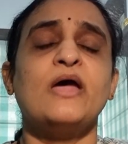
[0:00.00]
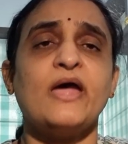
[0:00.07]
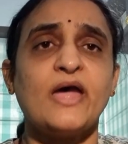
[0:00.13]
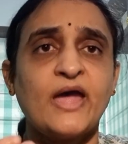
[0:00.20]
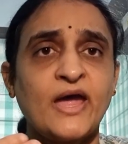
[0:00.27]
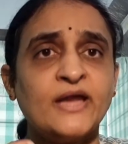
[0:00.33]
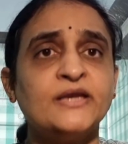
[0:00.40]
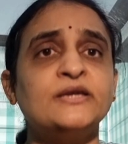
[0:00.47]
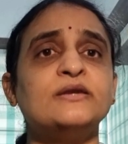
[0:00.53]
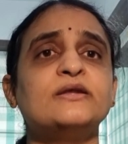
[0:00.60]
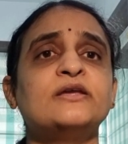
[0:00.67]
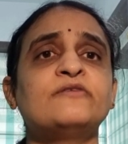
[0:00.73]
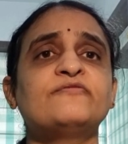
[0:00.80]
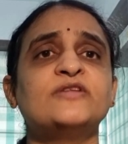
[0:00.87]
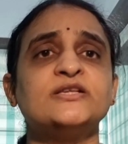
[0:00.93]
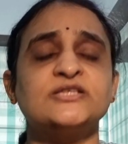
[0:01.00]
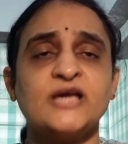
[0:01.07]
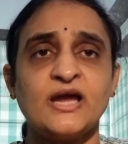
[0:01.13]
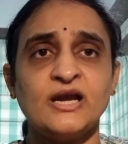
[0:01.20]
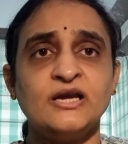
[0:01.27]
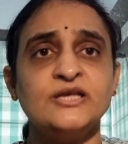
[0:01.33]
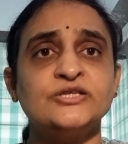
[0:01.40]
And if the
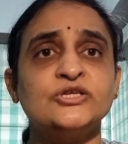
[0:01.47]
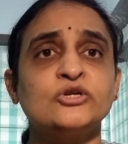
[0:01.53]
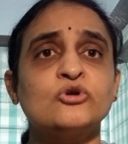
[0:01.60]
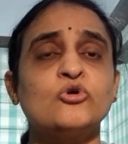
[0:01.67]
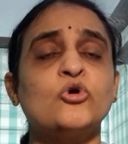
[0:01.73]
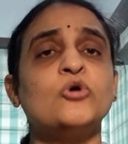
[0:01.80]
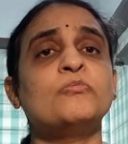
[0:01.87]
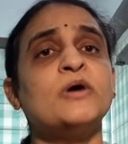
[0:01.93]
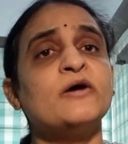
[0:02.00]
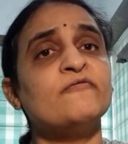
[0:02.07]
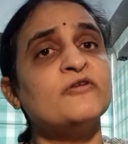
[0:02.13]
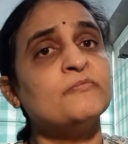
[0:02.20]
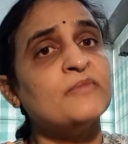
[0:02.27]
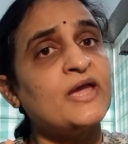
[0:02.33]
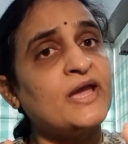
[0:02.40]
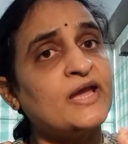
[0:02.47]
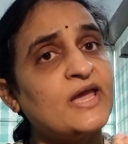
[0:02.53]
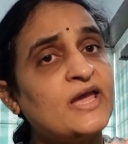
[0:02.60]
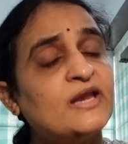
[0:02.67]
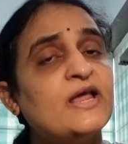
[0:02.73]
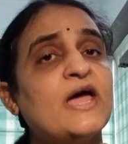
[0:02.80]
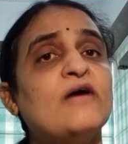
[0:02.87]
child is in coma, we may
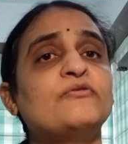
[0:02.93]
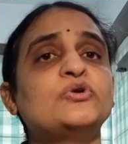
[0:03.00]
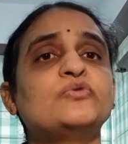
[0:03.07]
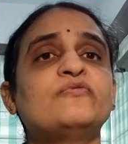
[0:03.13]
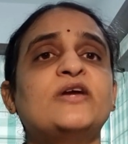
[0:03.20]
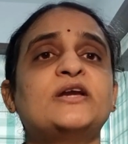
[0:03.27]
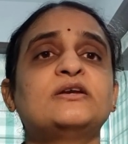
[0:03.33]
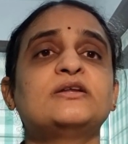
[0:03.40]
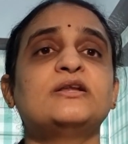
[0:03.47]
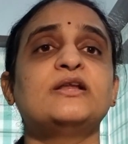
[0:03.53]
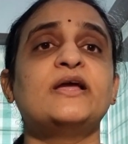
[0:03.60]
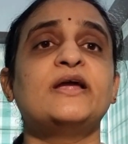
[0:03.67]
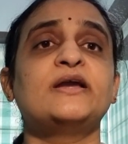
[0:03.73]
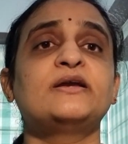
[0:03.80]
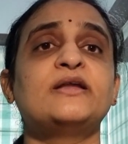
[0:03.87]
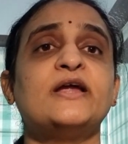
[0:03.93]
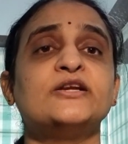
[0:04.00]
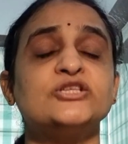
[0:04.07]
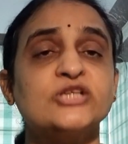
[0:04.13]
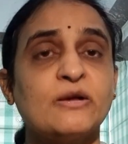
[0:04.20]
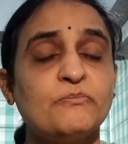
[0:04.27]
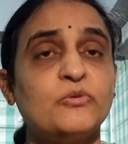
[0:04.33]
again have to ventilate and
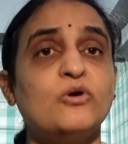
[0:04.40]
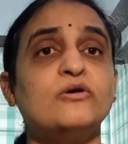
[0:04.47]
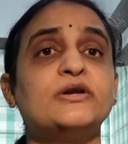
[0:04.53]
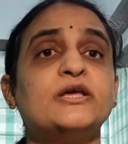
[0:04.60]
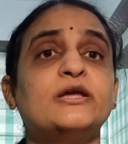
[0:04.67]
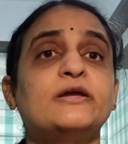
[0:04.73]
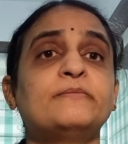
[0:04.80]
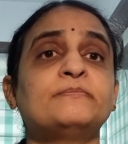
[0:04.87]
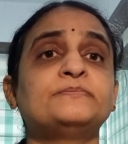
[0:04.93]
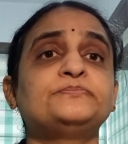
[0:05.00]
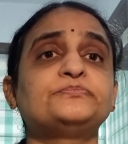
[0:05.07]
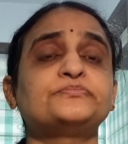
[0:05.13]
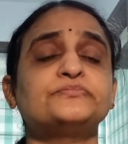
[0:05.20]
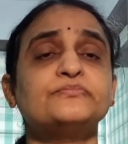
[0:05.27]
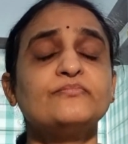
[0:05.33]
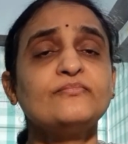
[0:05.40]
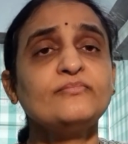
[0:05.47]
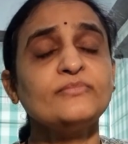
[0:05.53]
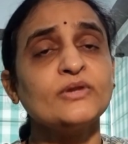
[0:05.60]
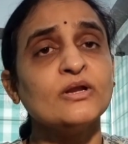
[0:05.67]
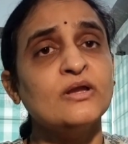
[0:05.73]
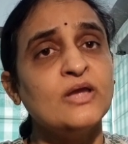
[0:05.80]
support him.
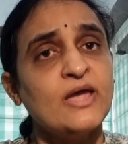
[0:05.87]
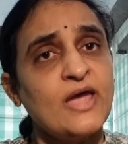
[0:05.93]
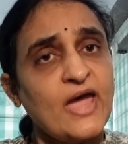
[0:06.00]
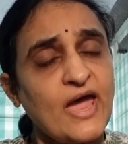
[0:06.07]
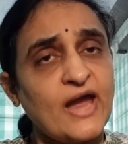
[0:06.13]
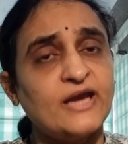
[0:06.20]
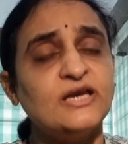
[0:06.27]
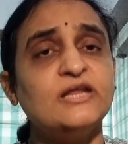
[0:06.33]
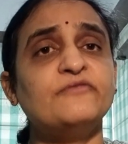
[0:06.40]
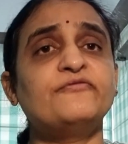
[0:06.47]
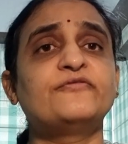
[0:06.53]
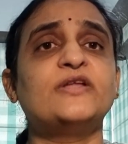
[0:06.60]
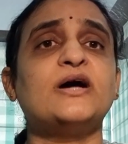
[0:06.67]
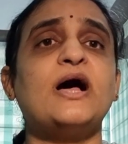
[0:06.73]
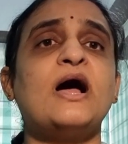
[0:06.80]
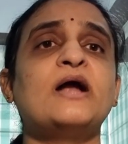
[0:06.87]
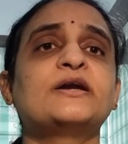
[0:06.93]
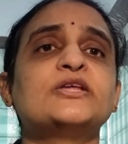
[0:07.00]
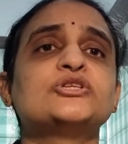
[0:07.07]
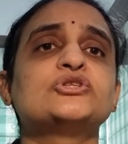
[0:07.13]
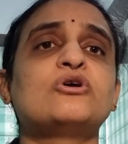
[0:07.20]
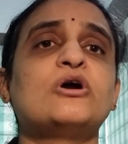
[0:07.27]
And if the heart
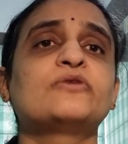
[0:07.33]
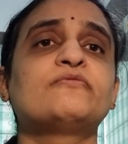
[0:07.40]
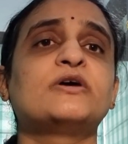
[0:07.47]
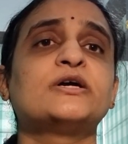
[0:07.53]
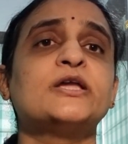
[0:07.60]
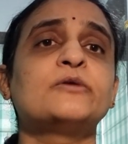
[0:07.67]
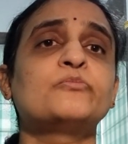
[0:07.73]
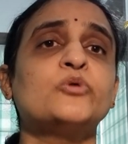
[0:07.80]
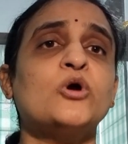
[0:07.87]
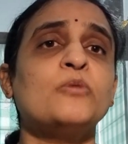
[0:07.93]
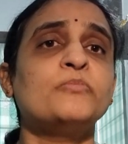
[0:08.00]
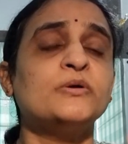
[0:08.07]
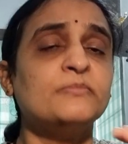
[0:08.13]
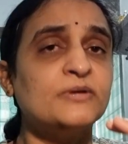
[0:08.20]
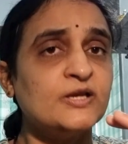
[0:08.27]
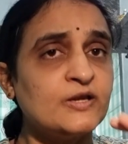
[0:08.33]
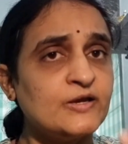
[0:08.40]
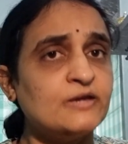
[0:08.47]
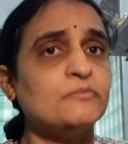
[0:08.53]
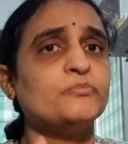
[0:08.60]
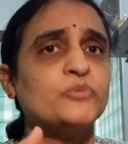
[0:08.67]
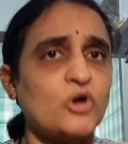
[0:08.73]
is not working
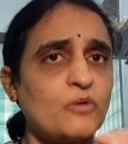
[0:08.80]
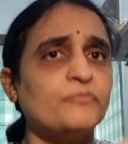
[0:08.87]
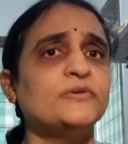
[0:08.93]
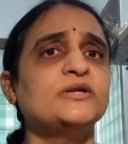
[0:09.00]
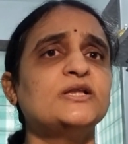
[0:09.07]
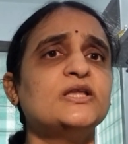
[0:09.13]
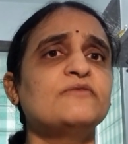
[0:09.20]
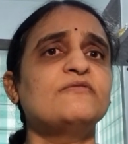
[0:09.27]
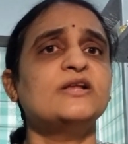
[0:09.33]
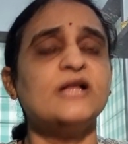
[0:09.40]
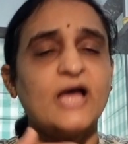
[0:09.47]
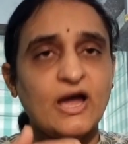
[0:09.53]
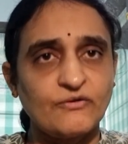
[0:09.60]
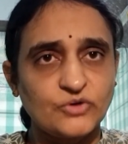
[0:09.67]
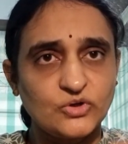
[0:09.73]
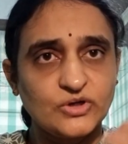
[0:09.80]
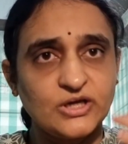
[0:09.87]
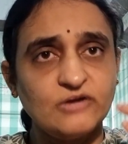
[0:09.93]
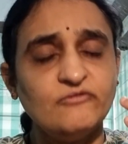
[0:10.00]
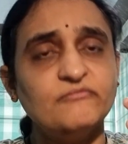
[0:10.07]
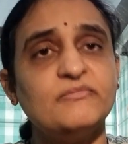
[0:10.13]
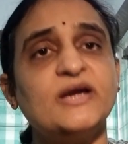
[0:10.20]
properly, we'll have to
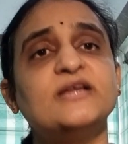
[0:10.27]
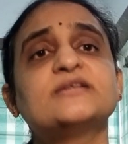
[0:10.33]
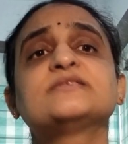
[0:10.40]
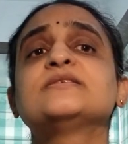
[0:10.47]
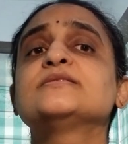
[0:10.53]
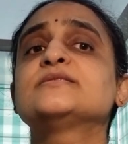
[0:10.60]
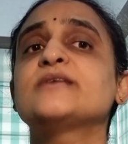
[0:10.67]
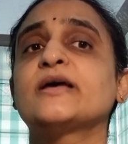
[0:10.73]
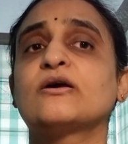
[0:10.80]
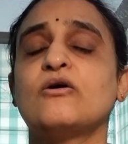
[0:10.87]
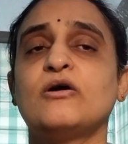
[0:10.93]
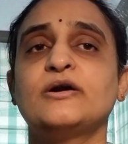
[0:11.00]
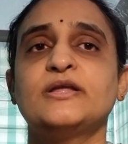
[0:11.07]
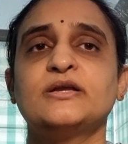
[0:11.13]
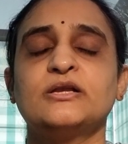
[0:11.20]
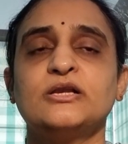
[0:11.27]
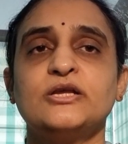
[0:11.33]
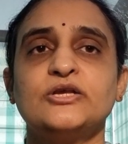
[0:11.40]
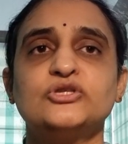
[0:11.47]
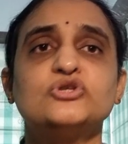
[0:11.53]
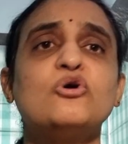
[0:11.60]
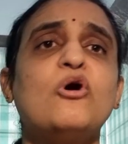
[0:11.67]
give medicines accordingly.
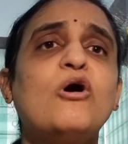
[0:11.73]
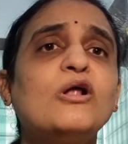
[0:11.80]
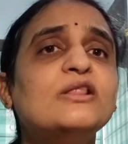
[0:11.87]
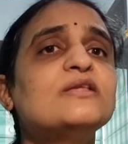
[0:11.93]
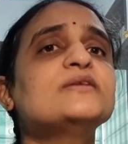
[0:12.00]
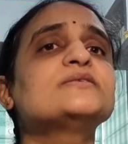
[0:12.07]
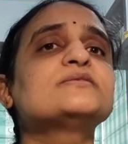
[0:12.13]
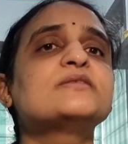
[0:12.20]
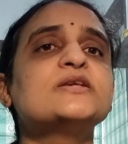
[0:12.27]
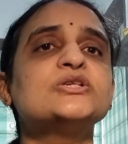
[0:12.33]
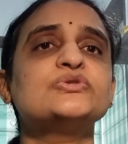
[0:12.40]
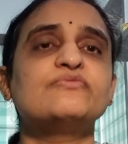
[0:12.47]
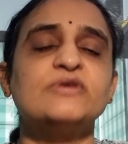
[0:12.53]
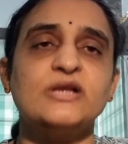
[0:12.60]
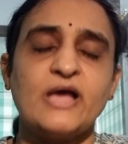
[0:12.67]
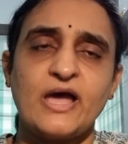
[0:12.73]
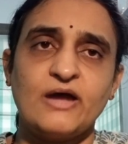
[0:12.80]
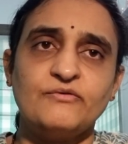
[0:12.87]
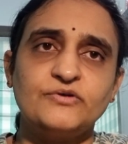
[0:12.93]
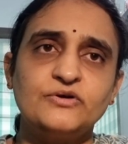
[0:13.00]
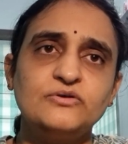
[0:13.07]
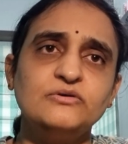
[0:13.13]
So all these things we'll
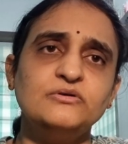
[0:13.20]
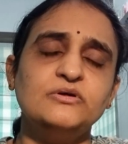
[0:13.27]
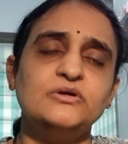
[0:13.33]
have to